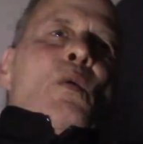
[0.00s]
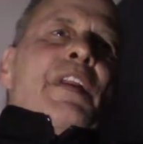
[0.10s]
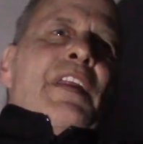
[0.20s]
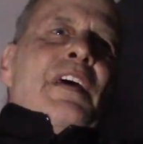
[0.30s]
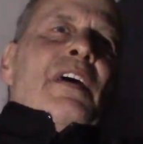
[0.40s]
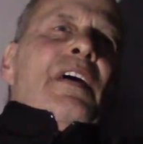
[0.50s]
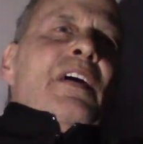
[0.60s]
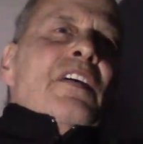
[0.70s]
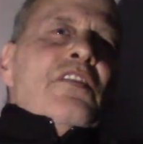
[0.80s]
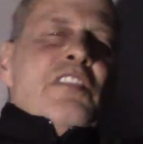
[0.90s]
the
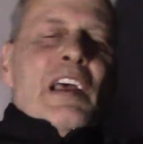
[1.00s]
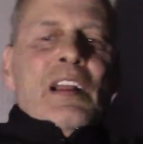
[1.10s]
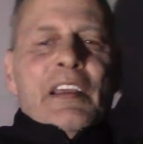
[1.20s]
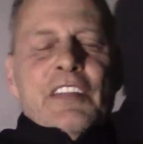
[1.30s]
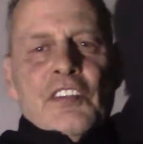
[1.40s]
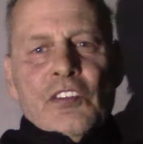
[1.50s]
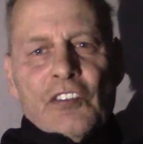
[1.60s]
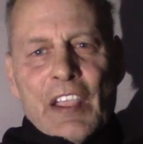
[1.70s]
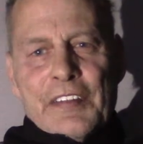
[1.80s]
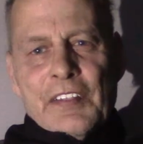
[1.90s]
shell gets
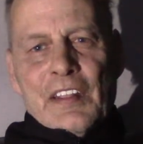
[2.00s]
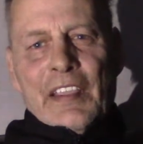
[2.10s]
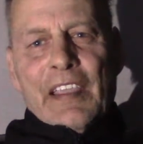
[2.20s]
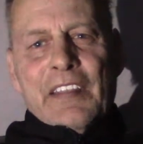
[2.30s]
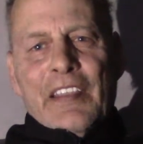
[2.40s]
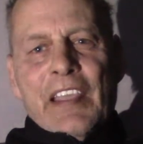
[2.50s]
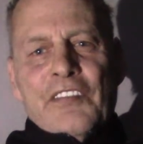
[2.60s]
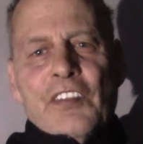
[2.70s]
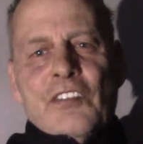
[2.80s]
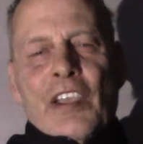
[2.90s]
ejected, it
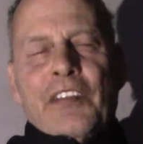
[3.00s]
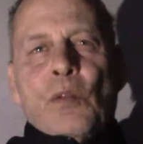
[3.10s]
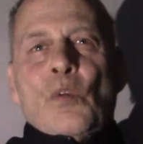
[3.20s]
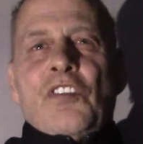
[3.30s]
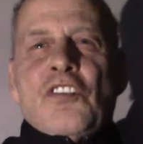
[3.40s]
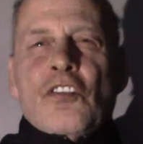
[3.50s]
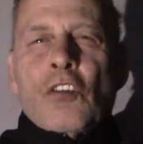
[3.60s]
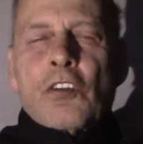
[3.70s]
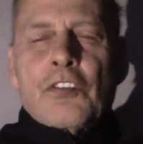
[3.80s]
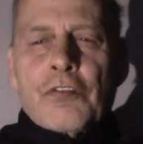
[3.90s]
gets ejected with
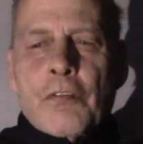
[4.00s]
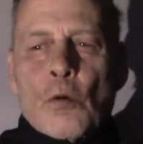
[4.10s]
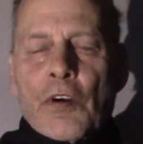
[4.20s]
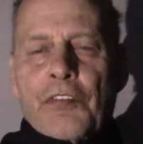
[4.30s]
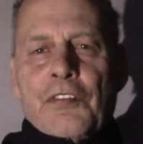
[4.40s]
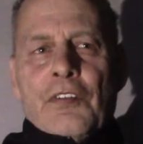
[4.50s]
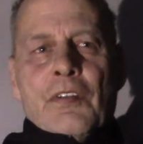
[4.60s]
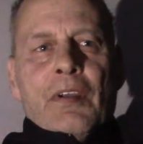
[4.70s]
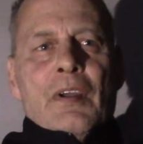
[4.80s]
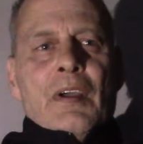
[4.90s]
such force
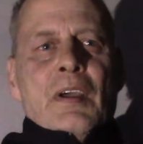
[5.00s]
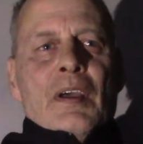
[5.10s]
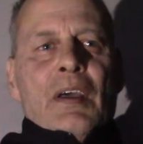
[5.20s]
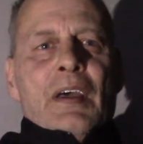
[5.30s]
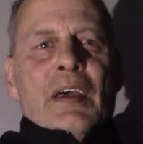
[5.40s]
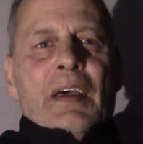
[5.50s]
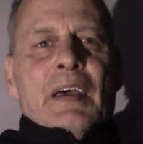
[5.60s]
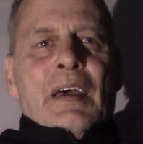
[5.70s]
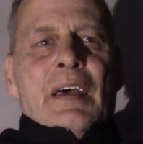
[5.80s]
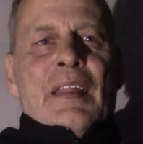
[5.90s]

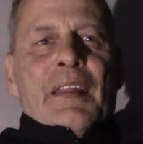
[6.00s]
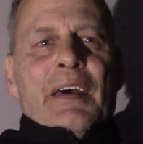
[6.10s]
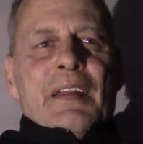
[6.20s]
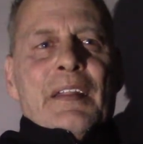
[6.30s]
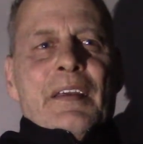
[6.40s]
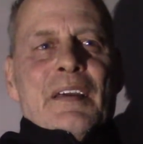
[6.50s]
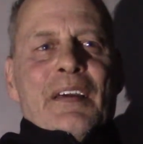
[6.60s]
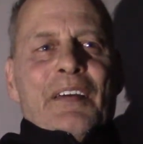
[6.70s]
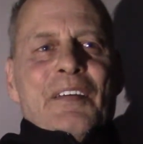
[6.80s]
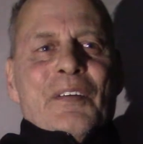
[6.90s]
that
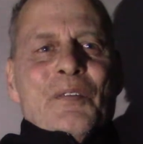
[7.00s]
well,